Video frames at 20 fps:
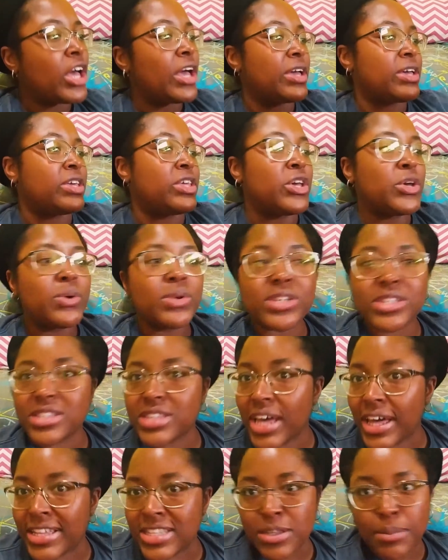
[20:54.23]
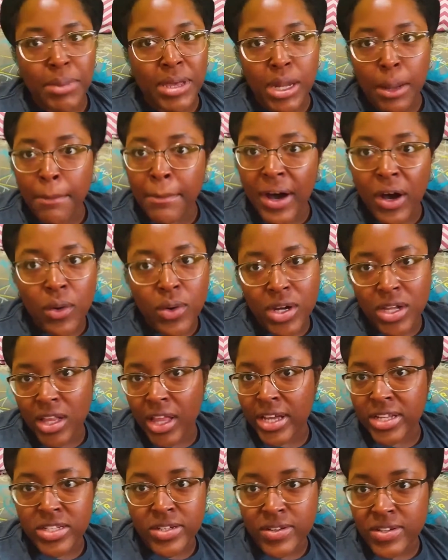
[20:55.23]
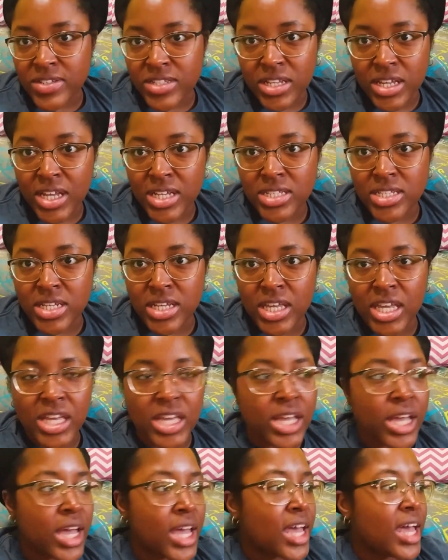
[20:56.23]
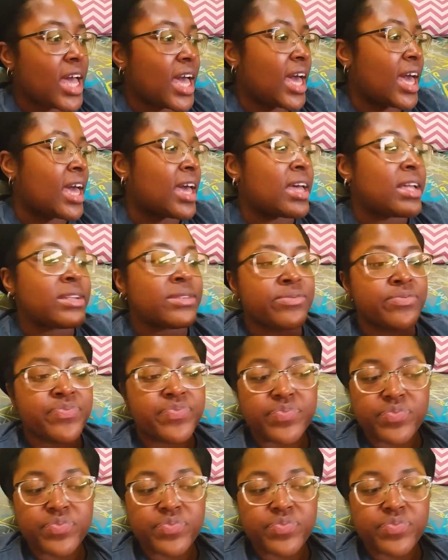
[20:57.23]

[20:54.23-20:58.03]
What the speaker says: You decided to be the bone collector, so as the key, and